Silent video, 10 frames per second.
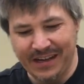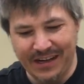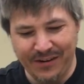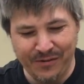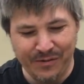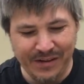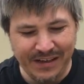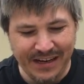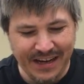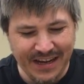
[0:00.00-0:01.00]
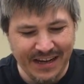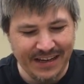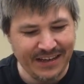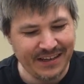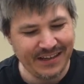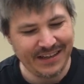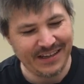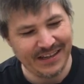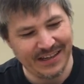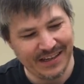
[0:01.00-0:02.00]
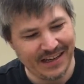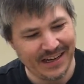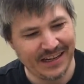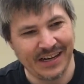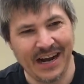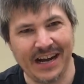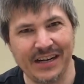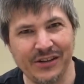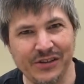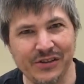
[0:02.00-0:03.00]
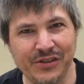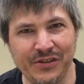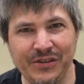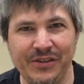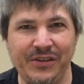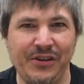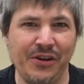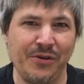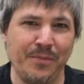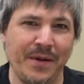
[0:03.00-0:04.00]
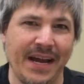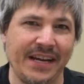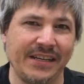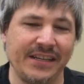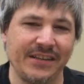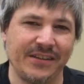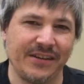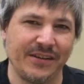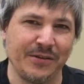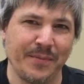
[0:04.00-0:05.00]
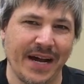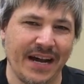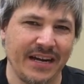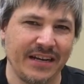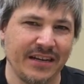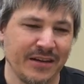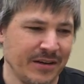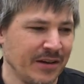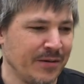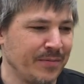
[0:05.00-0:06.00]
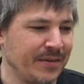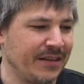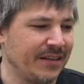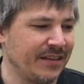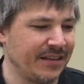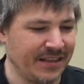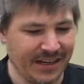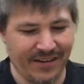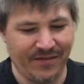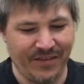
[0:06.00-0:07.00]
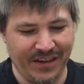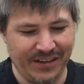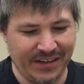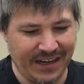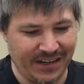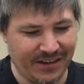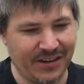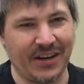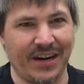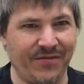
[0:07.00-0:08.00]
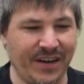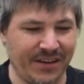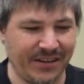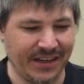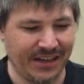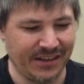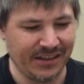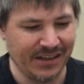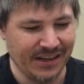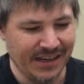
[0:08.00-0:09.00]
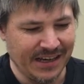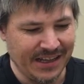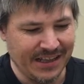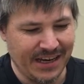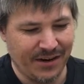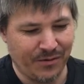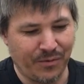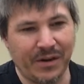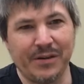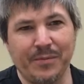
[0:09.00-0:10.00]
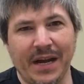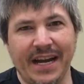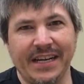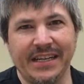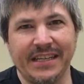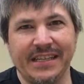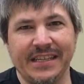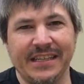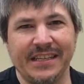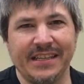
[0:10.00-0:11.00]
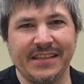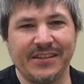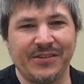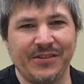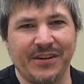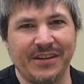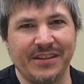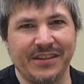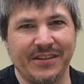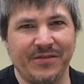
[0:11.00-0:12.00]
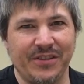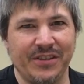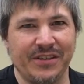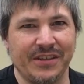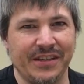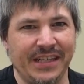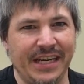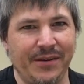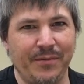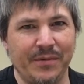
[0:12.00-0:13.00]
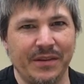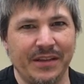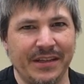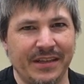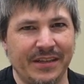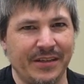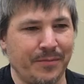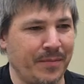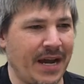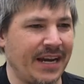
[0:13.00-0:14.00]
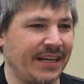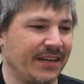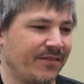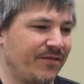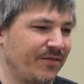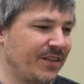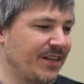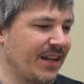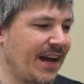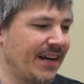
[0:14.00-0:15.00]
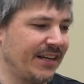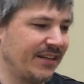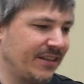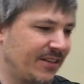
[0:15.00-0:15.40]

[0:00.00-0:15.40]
I went ahead and I hot glued 2 magnets on the back, because I found out that one magnet isn't strong enough to keep this magnet from sliding.